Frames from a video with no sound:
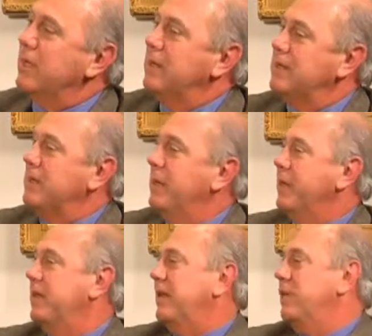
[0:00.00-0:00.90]
It's
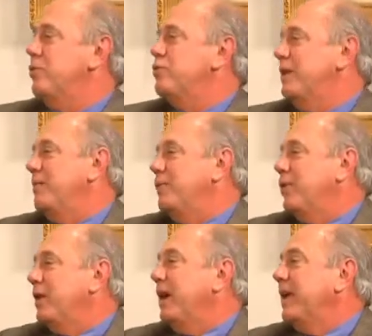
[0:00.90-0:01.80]
something that a newspaper
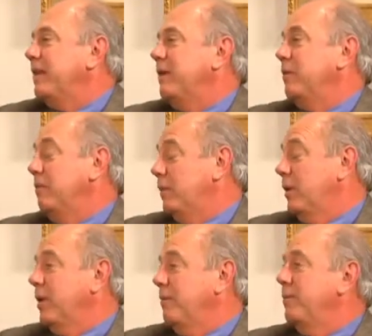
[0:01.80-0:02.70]
would likely
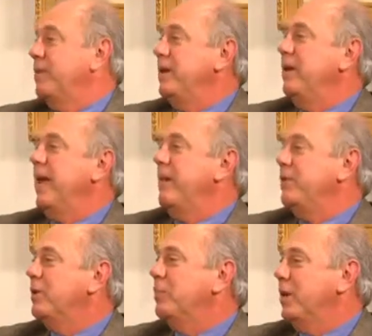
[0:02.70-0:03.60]
be
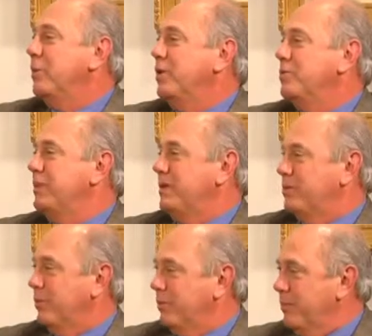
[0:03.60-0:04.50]
happy to publish because
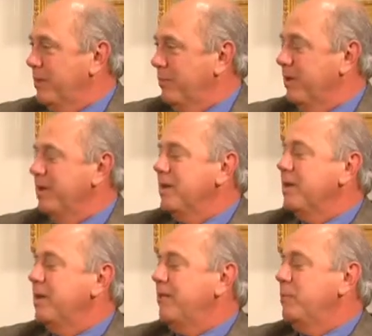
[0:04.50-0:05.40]
it would be of
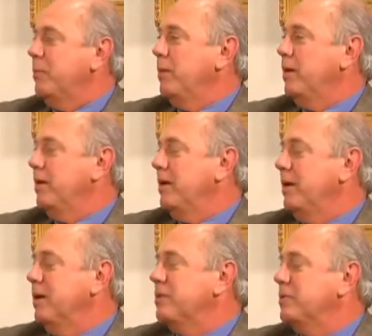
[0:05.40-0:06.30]
public
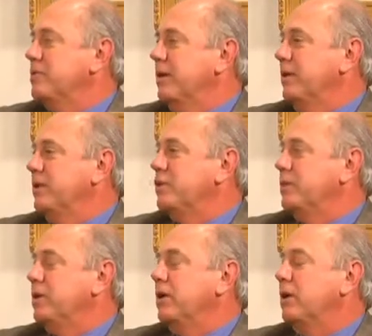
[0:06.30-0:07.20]
interest on this
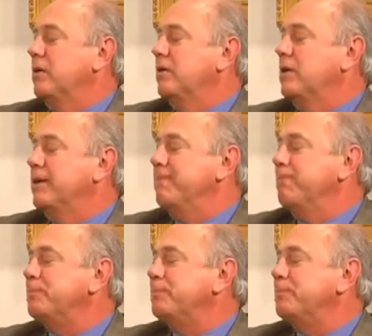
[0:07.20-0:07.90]
particular day.